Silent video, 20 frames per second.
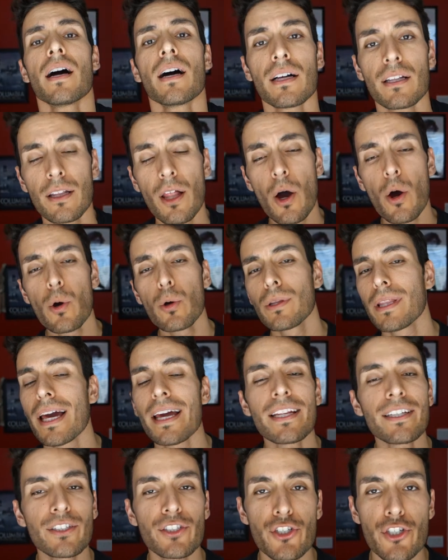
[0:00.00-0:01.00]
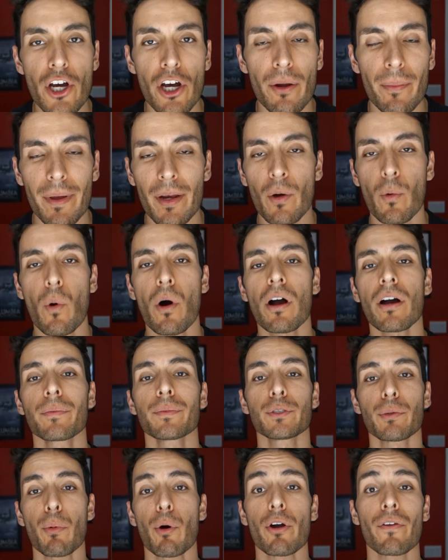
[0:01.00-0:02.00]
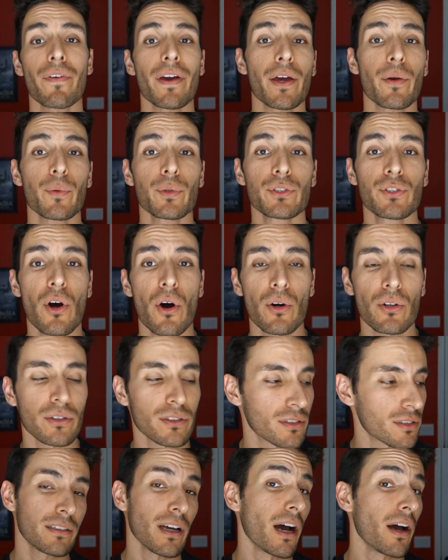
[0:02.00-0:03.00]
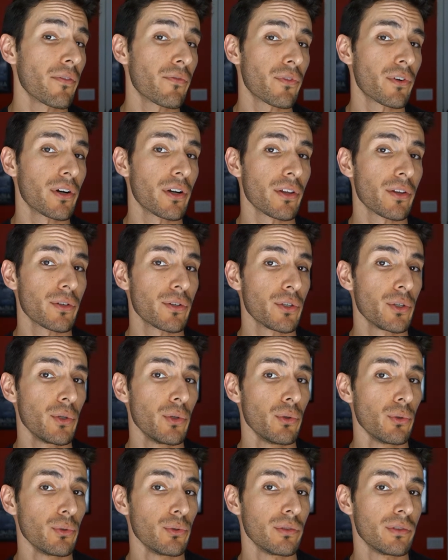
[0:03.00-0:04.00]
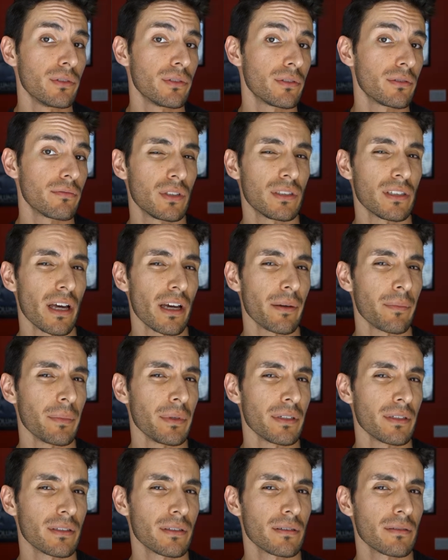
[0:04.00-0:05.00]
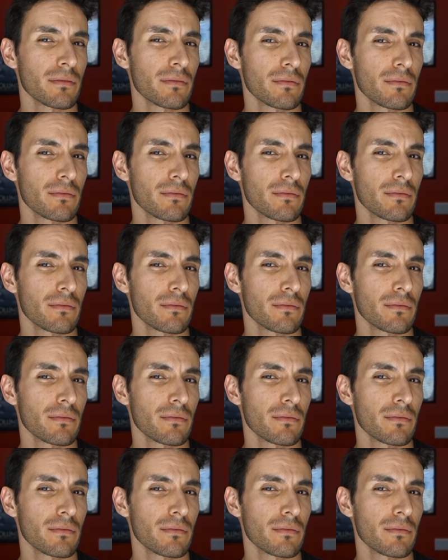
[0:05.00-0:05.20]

Hello, ladies and gentlemen, and welcome to Motivated Results. Time for another news segment.